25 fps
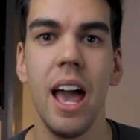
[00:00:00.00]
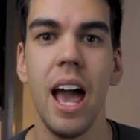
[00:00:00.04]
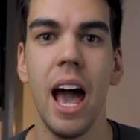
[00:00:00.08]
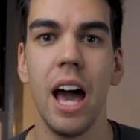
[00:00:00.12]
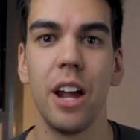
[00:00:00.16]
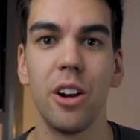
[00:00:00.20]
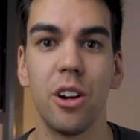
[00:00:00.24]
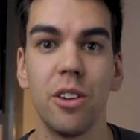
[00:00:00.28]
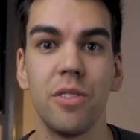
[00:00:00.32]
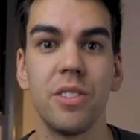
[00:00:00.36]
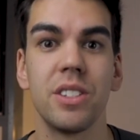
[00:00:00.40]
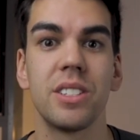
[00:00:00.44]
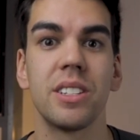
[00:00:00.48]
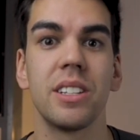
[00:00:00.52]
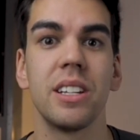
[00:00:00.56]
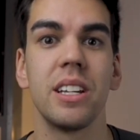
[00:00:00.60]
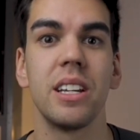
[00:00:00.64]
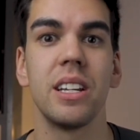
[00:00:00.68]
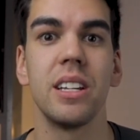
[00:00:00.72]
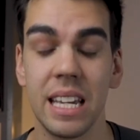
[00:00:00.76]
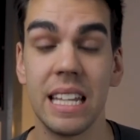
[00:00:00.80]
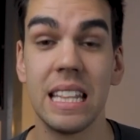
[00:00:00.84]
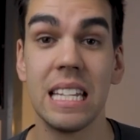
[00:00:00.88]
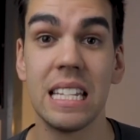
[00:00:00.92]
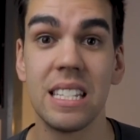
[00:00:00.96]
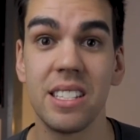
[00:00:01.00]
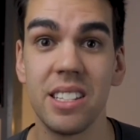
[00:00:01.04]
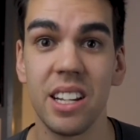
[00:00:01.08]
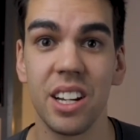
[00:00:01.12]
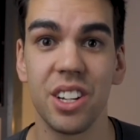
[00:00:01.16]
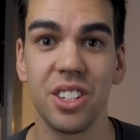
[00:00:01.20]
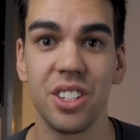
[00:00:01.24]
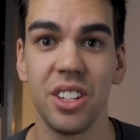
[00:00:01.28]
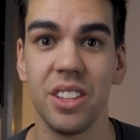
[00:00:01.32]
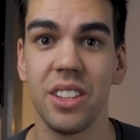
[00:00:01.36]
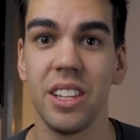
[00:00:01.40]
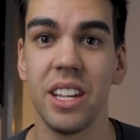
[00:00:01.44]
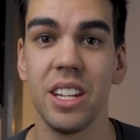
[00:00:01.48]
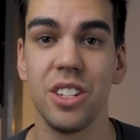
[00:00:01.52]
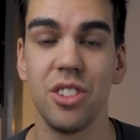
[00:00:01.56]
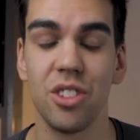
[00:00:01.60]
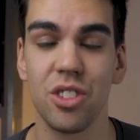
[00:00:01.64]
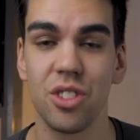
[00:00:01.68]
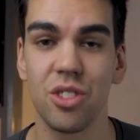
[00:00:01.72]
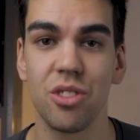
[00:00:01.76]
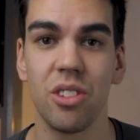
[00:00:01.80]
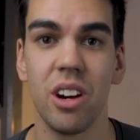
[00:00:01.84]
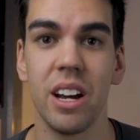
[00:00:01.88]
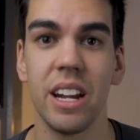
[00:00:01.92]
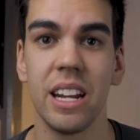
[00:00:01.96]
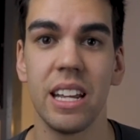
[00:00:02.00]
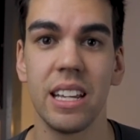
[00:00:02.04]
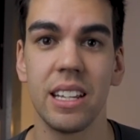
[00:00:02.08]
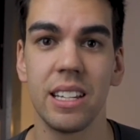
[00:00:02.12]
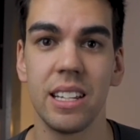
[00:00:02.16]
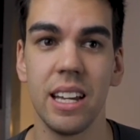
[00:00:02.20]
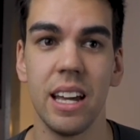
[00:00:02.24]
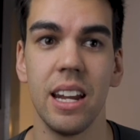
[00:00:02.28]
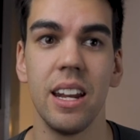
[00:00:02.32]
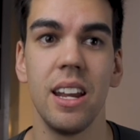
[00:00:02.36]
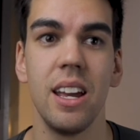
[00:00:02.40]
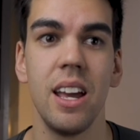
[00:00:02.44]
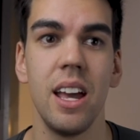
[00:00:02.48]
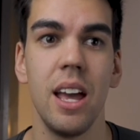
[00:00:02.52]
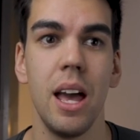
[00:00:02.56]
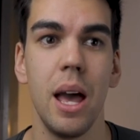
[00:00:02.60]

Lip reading: and obviously in this section they're just trying to get